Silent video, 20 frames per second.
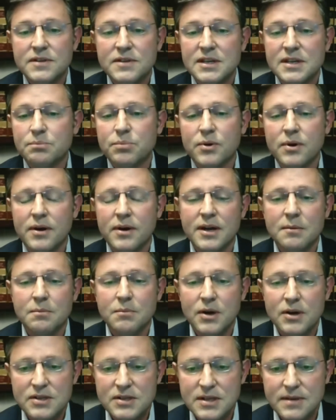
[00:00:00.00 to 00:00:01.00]
temporary
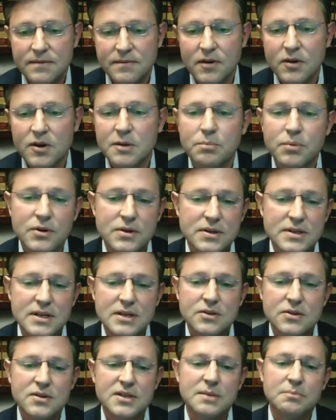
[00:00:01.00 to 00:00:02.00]
emergency voting
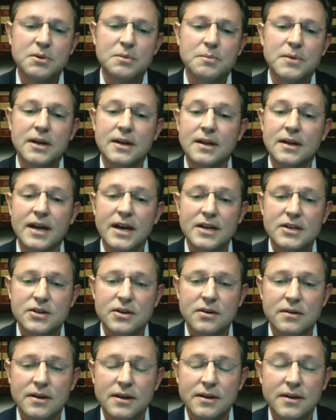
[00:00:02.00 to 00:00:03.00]
procedures implemented last
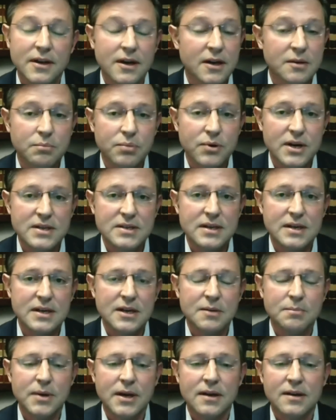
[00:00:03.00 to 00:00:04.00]
year during the
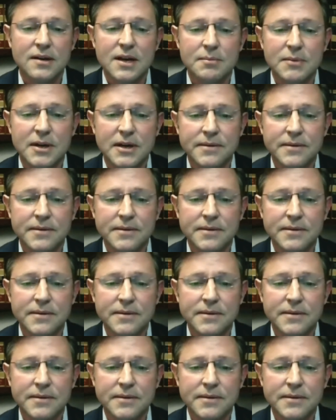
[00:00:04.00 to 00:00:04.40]
unprecedented pandemic.